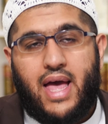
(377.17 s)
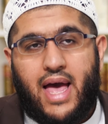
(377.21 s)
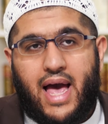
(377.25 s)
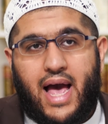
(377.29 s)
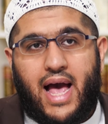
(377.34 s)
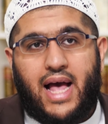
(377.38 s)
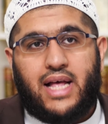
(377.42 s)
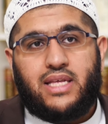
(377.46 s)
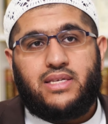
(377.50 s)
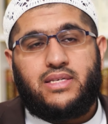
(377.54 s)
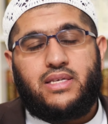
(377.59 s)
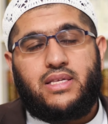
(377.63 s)

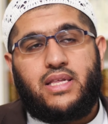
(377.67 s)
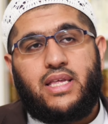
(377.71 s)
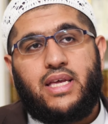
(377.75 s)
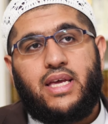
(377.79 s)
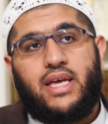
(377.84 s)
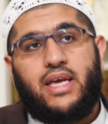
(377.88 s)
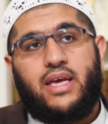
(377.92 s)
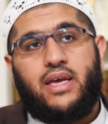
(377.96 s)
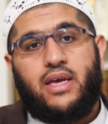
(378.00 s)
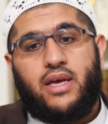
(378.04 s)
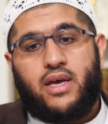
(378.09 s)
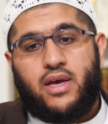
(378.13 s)
Has
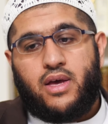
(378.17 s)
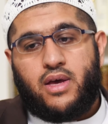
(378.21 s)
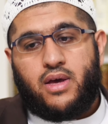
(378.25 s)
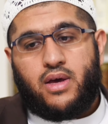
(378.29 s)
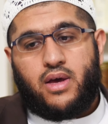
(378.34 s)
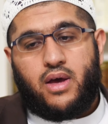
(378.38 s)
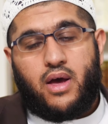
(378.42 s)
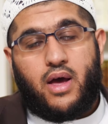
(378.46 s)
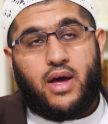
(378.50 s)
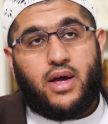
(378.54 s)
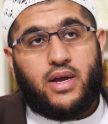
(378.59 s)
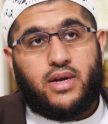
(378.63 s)
the
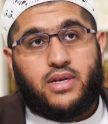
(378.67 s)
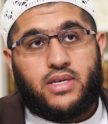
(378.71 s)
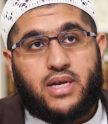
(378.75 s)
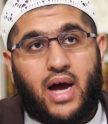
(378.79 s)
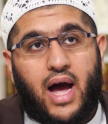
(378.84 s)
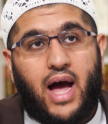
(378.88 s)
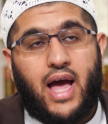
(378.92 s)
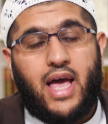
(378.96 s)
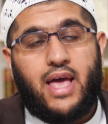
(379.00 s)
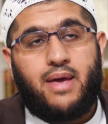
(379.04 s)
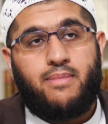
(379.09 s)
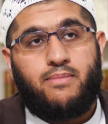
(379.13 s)

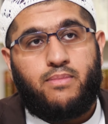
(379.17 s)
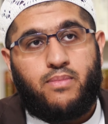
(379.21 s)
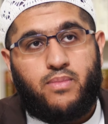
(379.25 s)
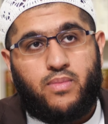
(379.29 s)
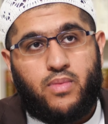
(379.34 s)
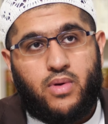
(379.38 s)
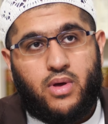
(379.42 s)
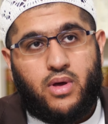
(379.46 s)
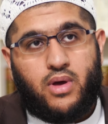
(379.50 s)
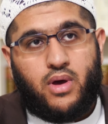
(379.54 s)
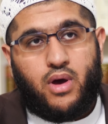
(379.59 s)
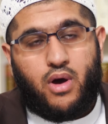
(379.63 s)

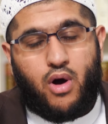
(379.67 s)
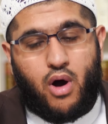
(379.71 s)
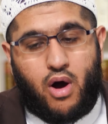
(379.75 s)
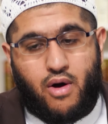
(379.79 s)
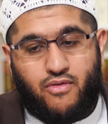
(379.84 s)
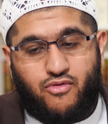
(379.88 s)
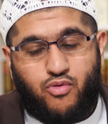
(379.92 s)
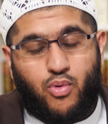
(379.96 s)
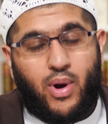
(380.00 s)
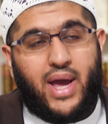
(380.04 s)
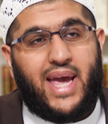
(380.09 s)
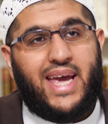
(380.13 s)
time
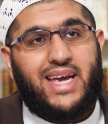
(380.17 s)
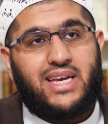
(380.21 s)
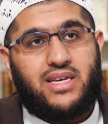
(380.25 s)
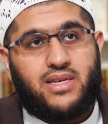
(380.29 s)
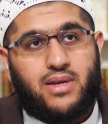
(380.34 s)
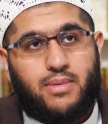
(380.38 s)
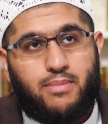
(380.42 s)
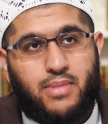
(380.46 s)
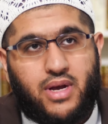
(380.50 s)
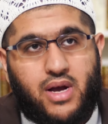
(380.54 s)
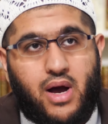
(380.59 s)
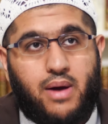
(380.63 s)
of
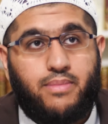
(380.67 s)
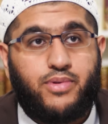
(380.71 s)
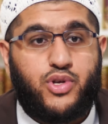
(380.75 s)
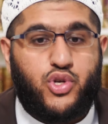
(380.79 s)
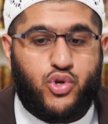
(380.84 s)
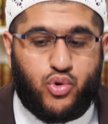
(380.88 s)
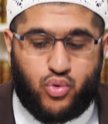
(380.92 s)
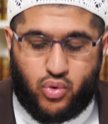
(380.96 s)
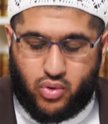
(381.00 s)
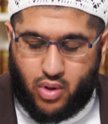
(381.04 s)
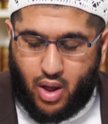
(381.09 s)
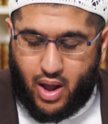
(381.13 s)
wait become
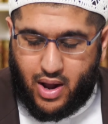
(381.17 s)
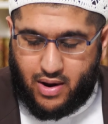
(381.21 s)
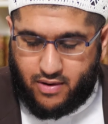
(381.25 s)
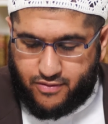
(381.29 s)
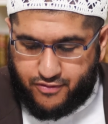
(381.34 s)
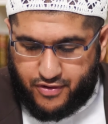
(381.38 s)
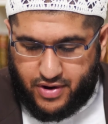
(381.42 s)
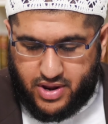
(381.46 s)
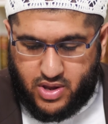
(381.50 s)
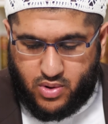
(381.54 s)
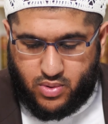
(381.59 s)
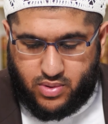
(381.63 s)
too long
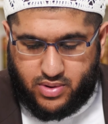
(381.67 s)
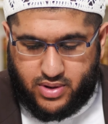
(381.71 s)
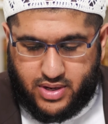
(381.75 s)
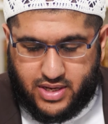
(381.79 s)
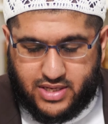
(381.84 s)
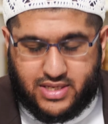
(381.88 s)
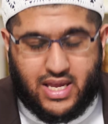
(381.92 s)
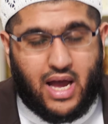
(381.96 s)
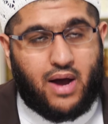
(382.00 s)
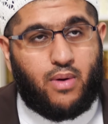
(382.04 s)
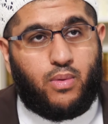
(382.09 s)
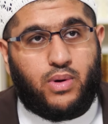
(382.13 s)
for you?
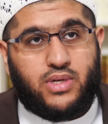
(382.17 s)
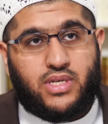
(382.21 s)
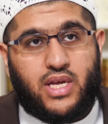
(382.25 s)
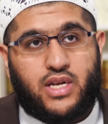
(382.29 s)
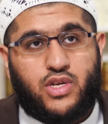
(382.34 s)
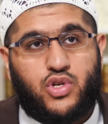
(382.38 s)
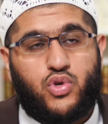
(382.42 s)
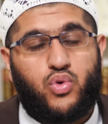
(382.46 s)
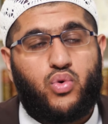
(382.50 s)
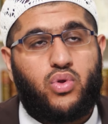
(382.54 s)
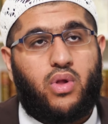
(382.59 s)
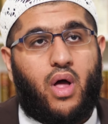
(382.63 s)
Was
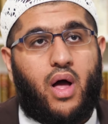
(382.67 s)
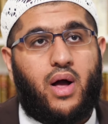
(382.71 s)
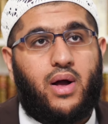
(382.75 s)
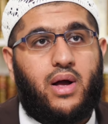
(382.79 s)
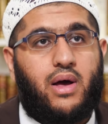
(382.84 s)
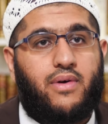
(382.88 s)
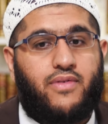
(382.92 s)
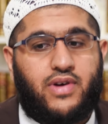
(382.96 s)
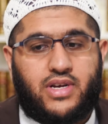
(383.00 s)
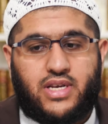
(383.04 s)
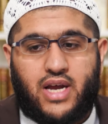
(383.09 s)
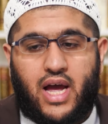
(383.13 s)
that too
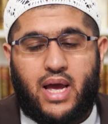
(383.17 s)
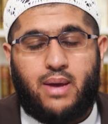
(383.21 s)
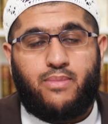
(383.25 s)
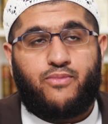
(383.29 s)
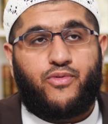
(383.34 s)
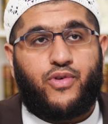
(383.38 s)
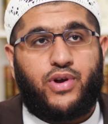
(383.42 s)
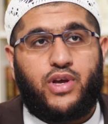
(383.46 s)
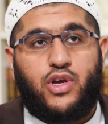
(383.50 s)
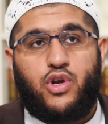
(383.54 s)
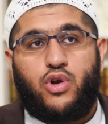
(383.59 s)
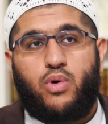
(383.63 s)
long of a time
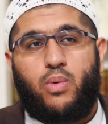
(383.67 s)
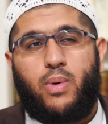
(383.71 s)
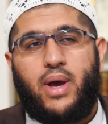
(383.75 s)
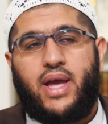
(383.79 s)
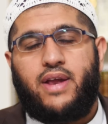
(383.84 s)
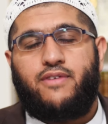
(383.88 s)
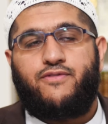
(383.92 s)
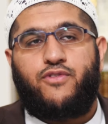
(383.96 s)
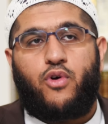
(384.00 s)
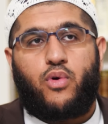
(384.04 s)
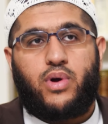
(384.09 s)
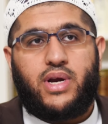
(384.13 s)
for you to
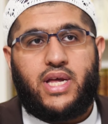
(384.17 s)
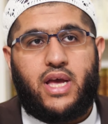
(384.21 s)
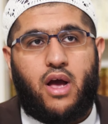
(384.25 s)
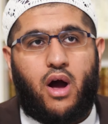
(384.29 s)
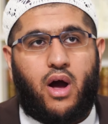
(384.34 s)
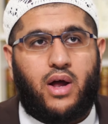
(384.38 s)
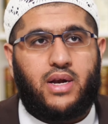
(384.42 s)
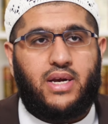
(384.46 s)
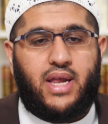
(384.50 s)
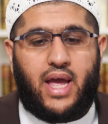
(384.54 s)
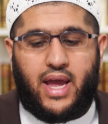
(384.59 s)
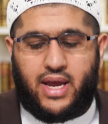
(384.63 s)
wait 40
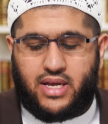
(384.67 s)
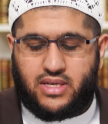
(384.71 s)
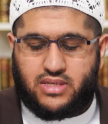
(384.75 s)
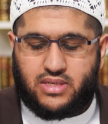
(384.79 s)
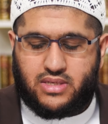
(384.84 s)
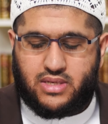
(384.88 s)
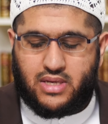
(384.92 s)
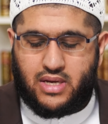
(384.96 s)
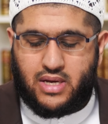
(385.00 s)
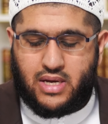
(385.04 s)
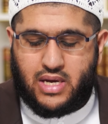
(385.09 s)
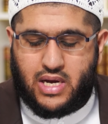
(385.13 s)
odd
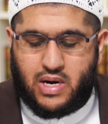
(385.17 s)
days?